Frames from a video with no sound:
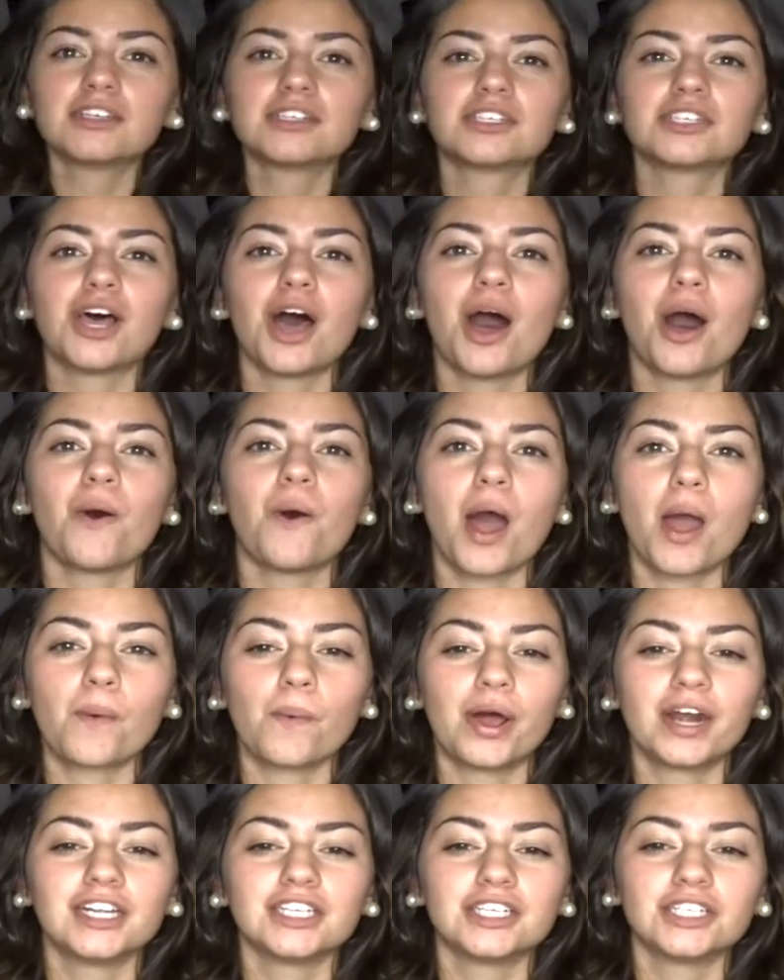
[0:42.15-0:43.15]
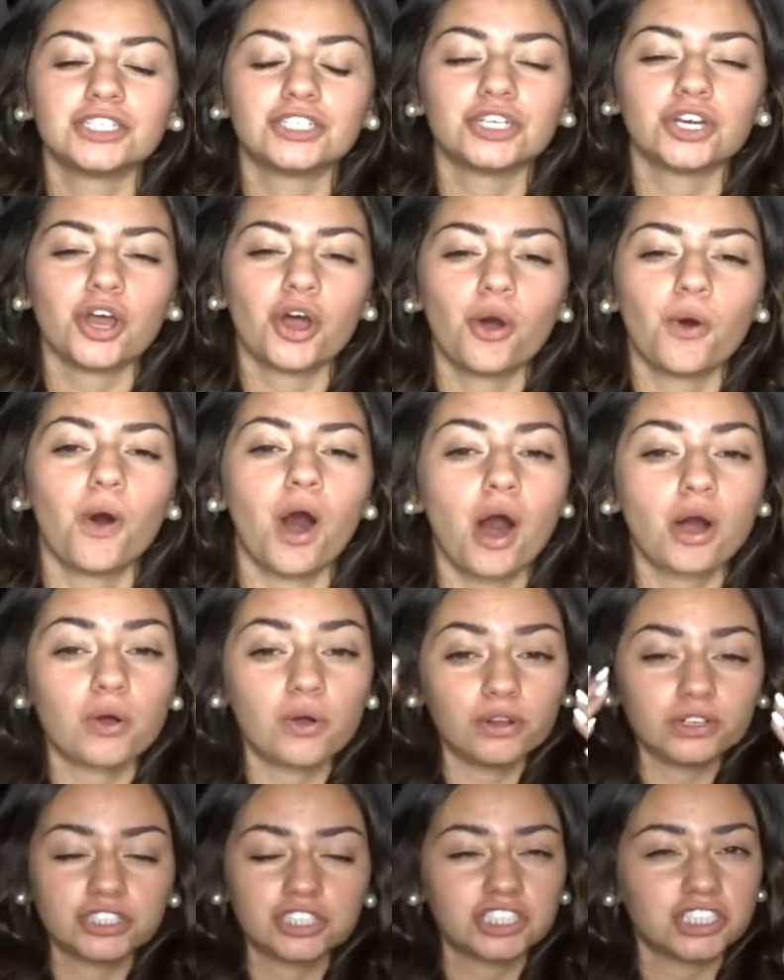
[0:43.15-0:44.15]
So I wanted to do a
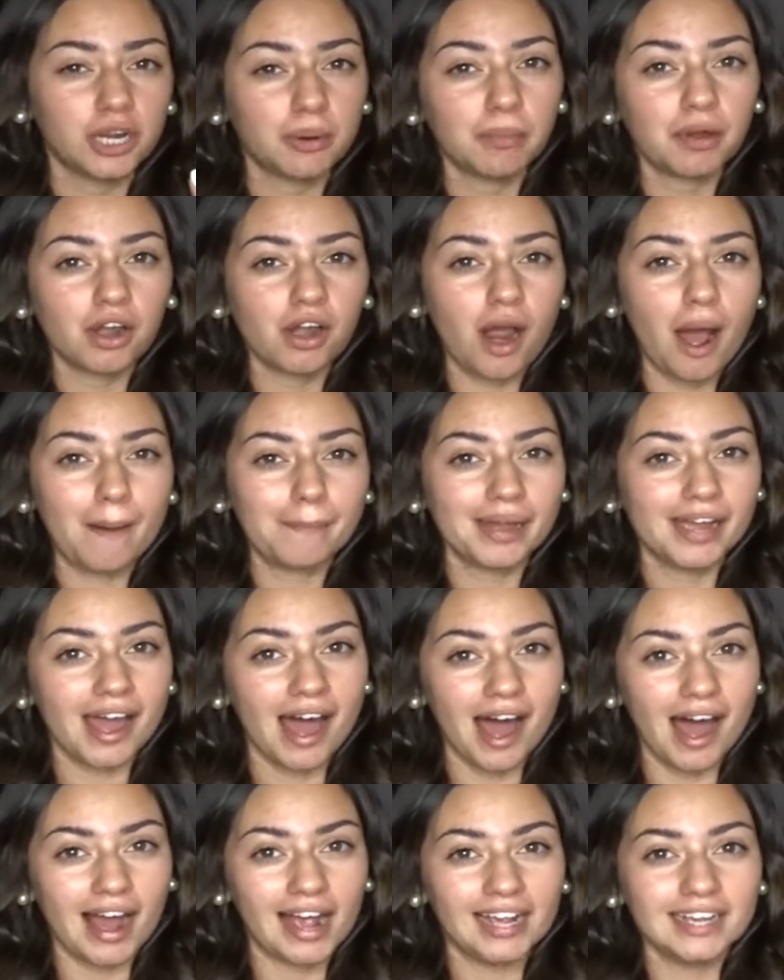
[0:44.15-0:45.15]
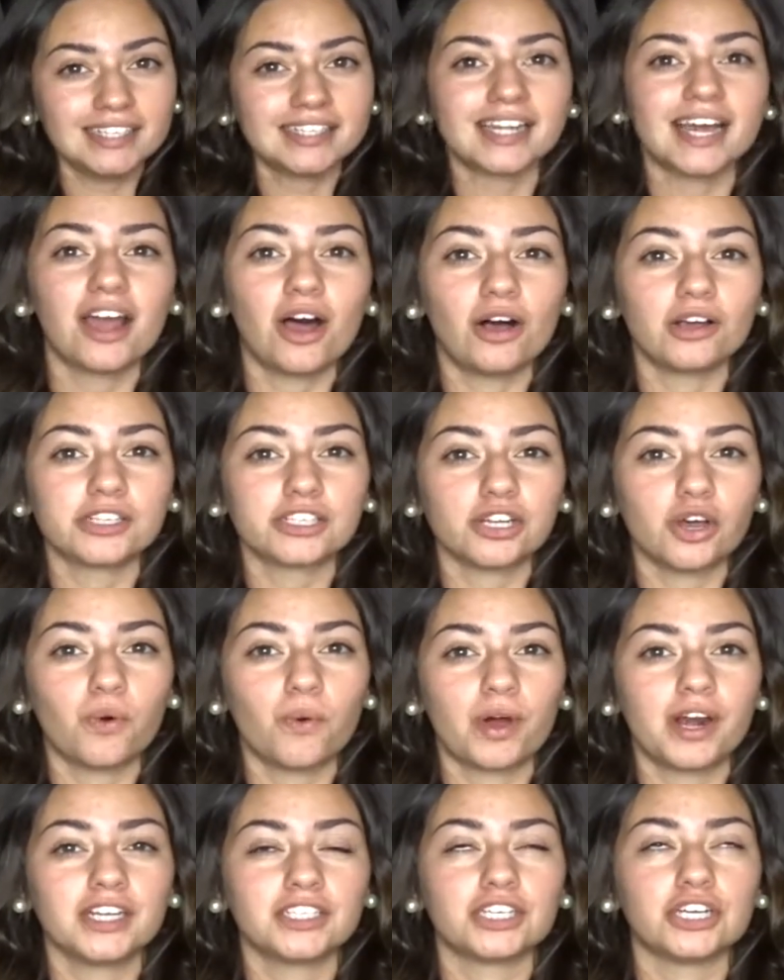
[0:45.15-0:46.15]
gold shimmer on my eyes. I also
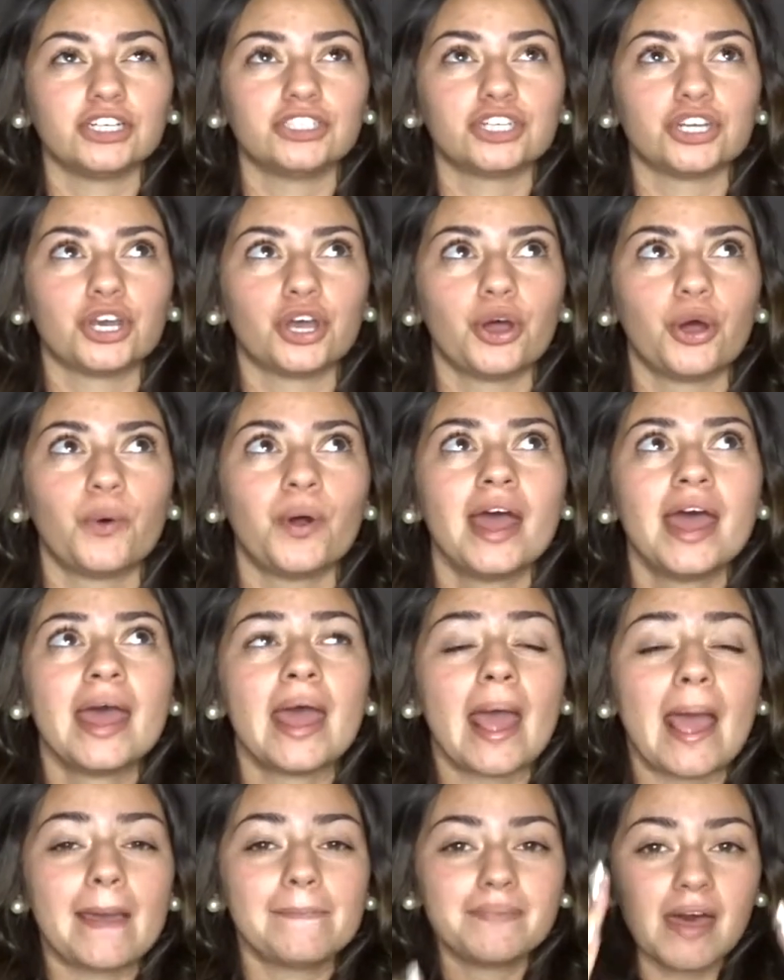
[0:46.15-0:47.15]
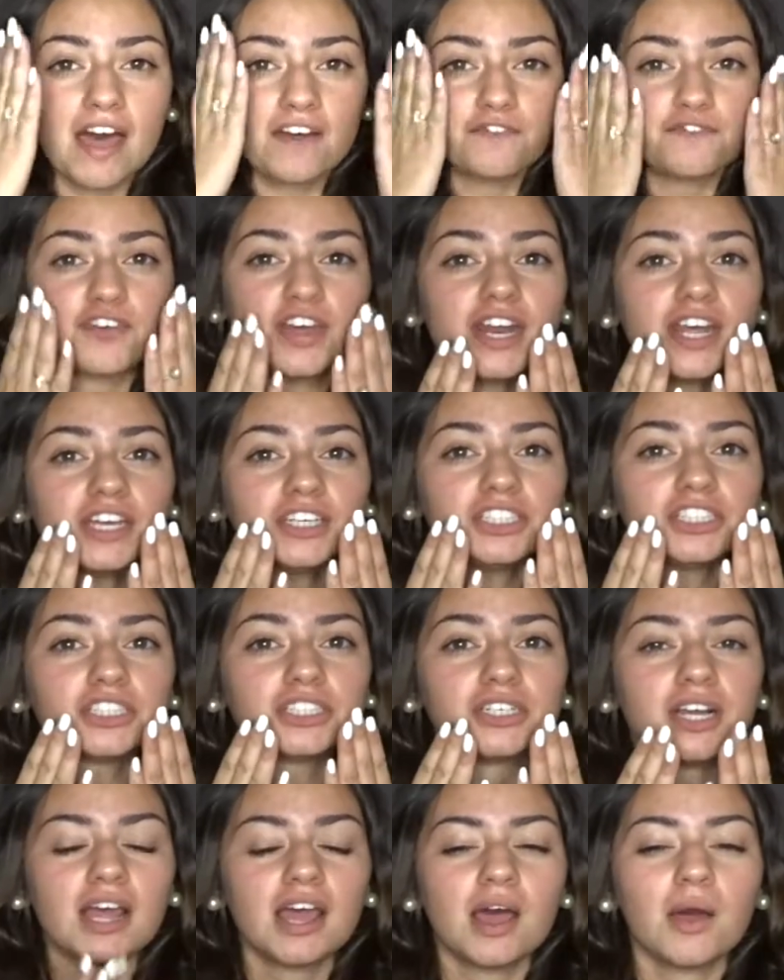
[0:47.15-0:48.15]
wanted to do a matte
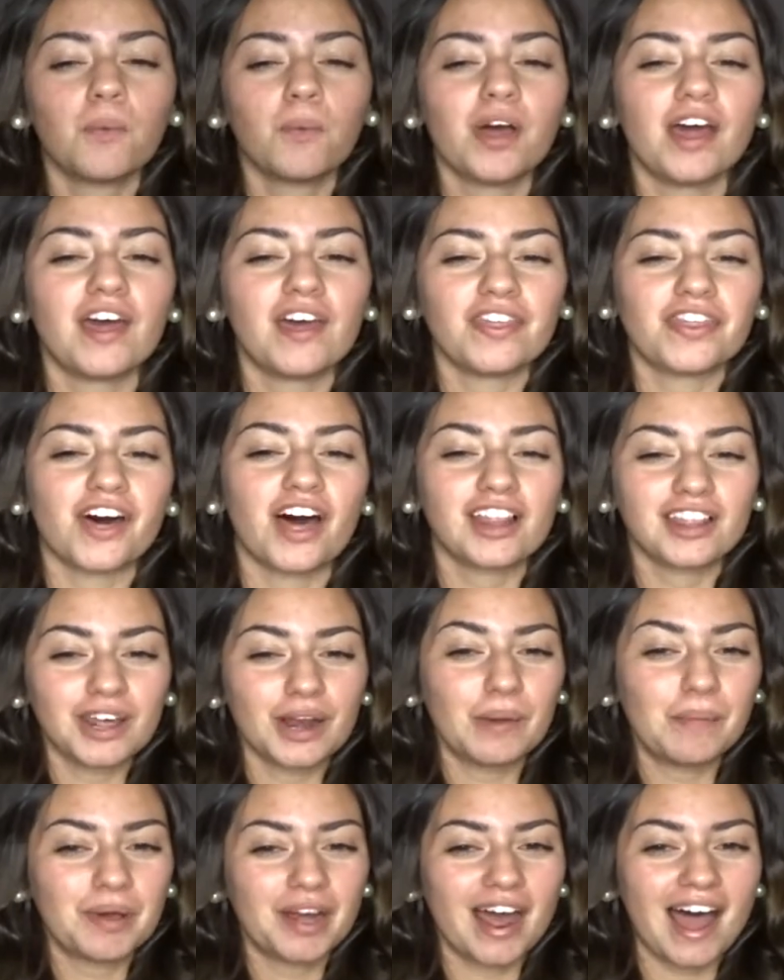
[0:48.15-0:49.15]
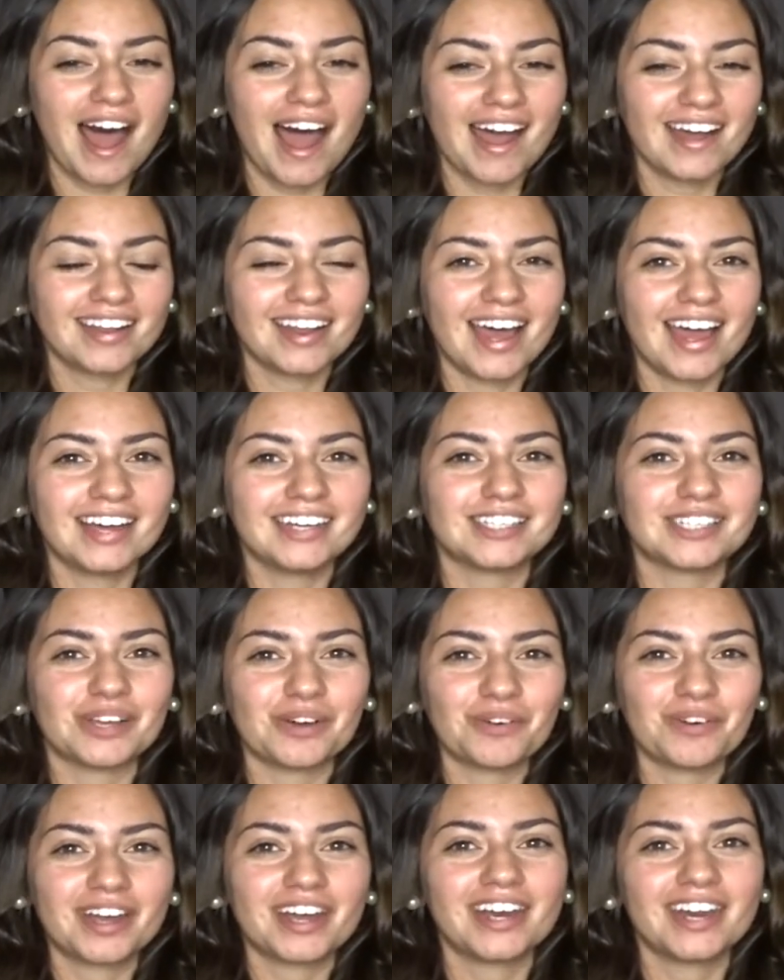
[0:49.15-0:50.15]
finish with a little bit of highlight, so
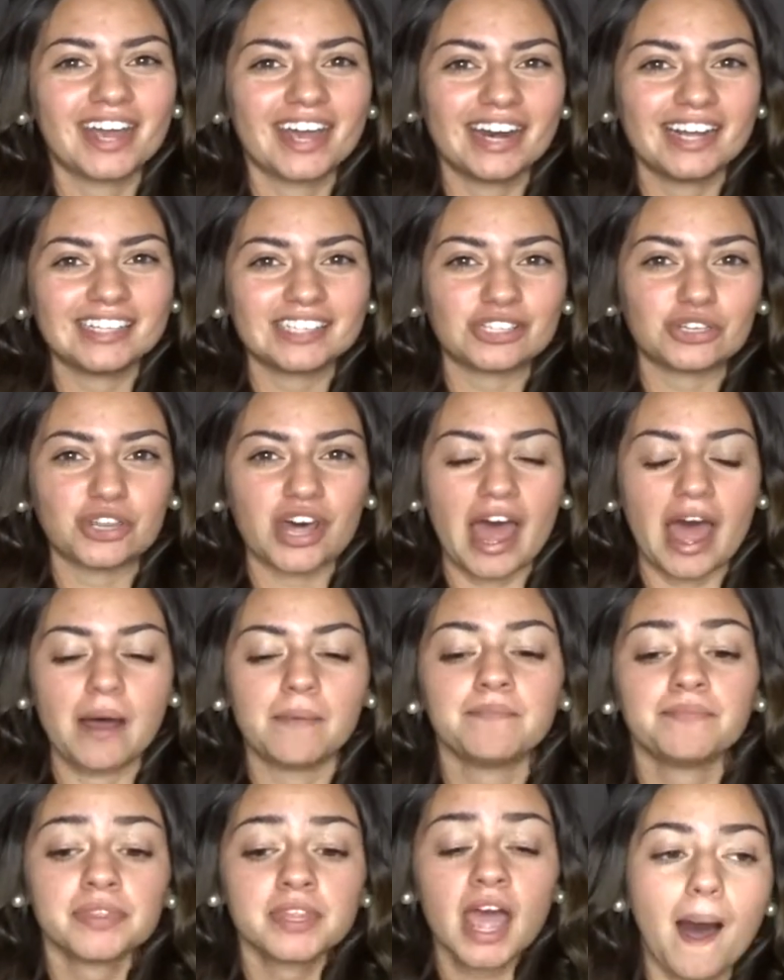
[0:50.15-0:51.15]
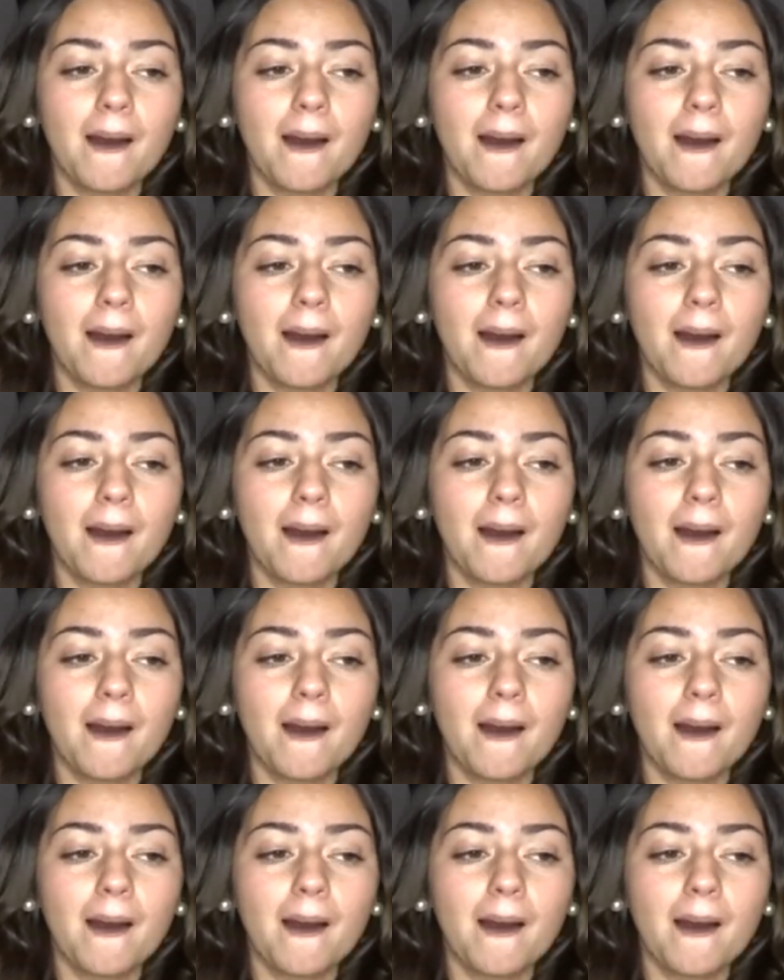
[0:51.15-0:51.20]
we're gonna get into that.